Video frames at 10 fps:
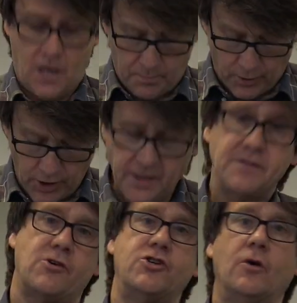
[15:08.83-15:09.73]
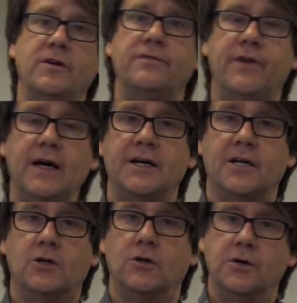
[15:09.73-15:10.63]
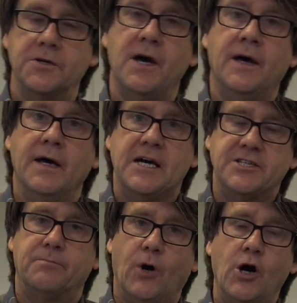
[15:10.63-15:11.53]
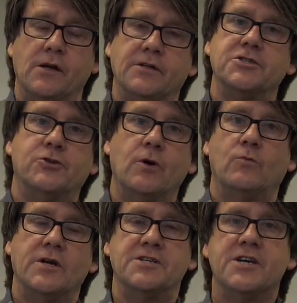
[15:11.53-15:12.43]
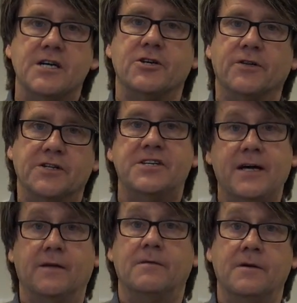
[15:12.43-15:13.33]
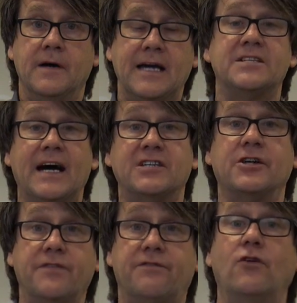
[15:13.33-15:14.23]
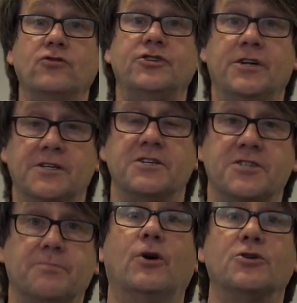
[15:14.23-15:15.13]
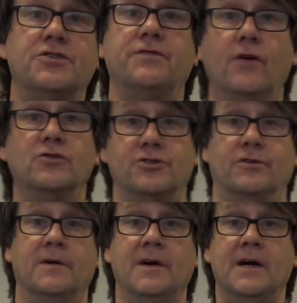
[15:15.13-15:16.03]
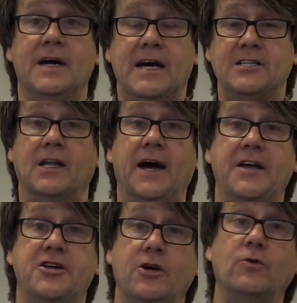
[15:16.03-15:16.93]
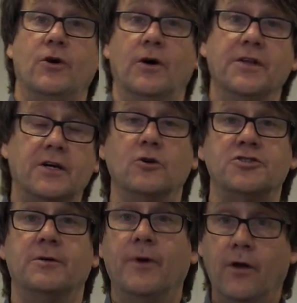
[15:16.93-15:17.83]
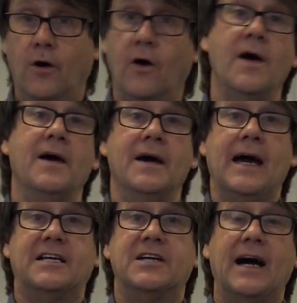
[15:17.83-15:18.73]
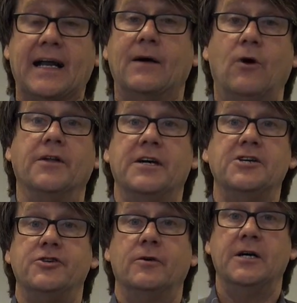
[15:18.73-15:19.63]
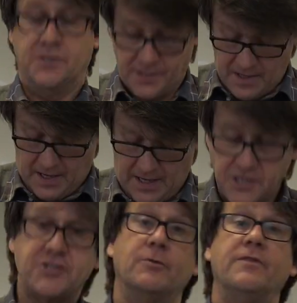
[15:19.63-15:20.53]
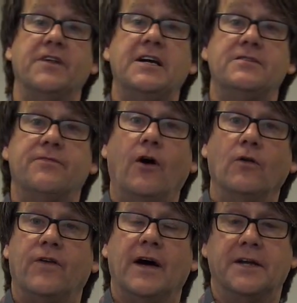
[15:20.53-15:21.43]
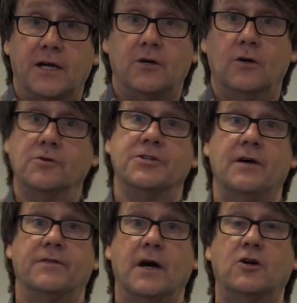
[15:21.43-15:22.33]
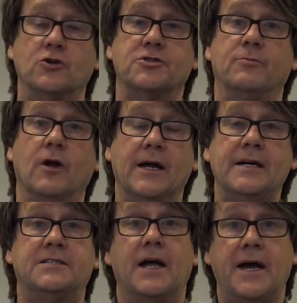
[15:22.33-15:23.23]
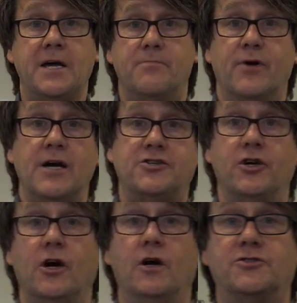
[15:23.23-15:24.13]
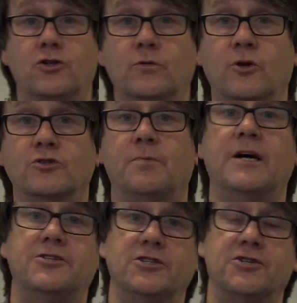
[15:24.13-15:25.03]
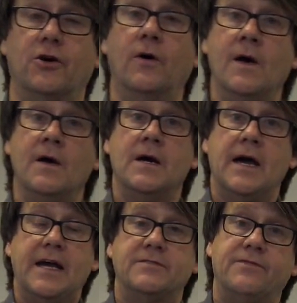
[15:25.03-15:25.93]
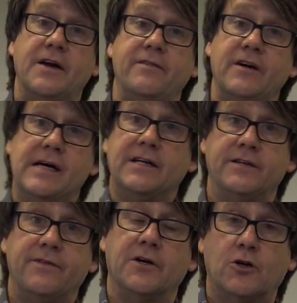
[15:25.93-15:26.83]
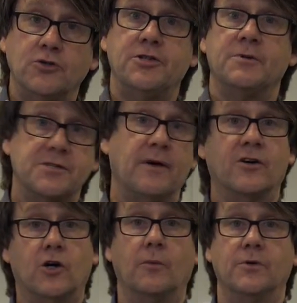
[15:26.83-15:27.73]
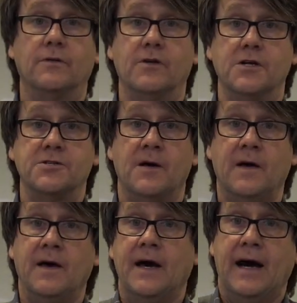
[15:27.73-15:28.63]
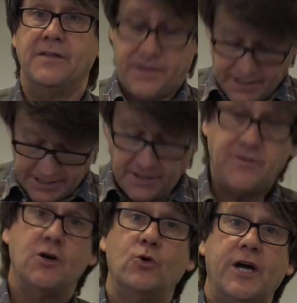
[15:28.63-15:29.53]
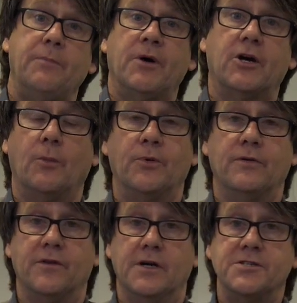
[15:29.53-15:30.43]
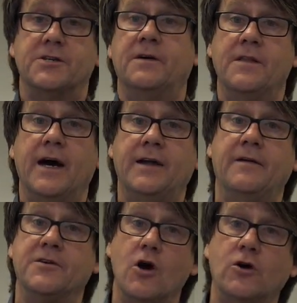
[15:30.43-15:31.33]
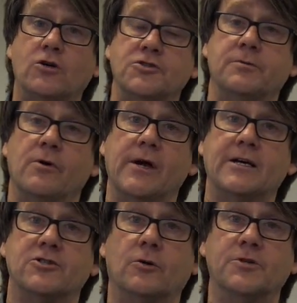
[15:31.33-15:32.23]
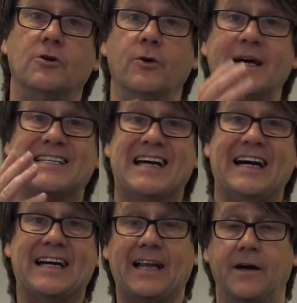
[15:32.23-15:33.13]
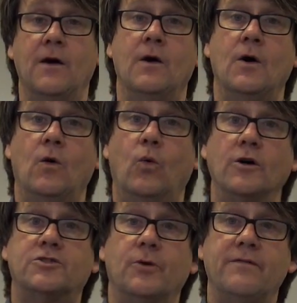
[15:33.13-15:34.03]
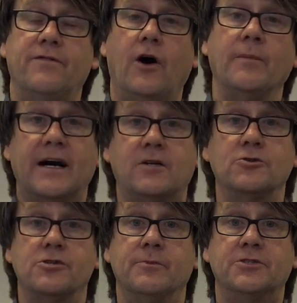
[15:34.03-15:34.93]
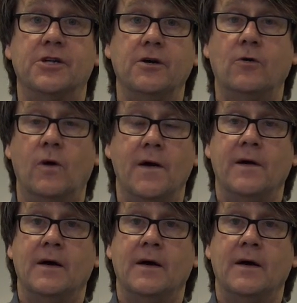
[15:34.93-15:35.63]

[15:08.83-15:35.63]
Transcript: A boiler that's showing a failure code is a boiler that's doing what it says on the tin. It's actually functioning as it's supposed to function. It's letting you know and the customer know exactly what the issue is. And some of these fault finding codes are customer related, i.e. pressure, too much pressure, so it's very, very handy for a customer to have a copy of this. And the thing is, if you keep a copy of this, then your customer rings up, you know exactly what to inform that customer to do.